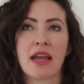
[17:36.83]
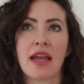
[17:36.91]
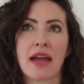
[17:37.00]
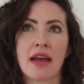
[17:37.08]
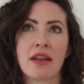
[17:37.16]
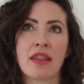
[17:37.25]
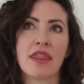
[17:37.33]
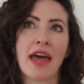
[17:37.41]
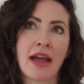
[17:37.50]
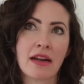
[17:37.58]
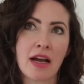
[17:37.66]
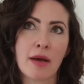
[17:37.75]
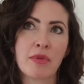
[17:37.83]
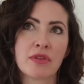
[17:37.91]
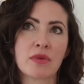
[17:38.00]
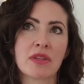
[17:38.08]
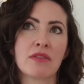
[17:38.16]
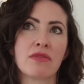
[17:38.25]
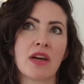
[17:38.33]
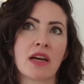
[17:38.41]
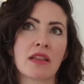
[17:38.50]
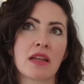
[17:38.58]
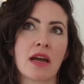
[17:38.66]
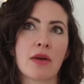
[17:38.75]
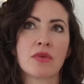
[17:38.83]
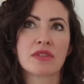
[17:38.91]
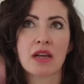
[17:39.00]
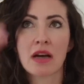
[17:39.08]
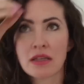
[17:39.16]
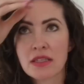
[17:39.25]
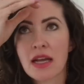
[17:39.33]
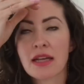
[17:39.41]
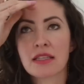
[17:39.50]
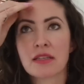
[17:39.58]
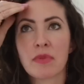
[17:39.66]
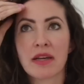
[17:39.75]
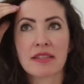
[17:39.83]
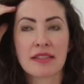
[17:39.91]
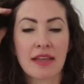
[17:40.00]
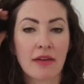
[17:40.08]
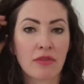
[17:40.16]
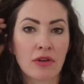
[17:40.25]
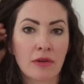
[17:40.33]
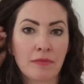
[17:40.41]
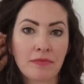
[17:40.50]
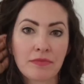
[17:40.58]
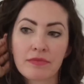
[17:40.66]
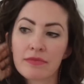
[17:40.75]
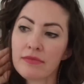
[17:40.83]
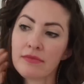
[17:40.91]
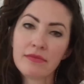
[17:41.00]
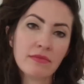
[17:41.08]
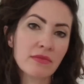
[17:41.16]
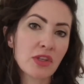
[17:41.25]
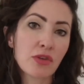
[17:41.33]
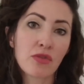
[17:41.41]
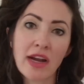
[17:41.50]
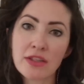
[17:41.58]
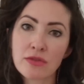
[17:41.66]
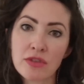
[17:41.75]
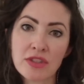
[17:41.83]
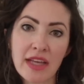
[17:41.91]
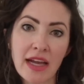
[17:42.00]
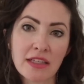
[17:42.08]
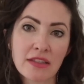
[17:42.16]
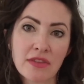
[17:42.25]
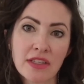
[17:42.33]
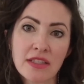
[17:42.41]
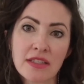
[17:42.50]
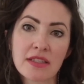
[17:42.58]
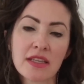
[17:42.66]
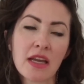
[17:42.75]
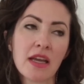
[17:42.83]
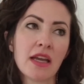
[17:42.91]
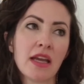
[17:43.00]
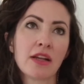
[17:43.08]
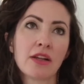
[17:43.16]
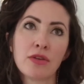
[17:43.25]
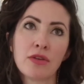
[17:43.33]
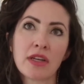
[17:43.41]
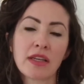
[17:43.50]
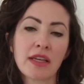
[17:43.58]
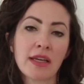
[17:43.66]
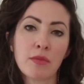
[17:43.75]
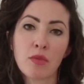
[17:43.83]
And that coupled with the fact that I was contacted by several grassroots activists, including Kim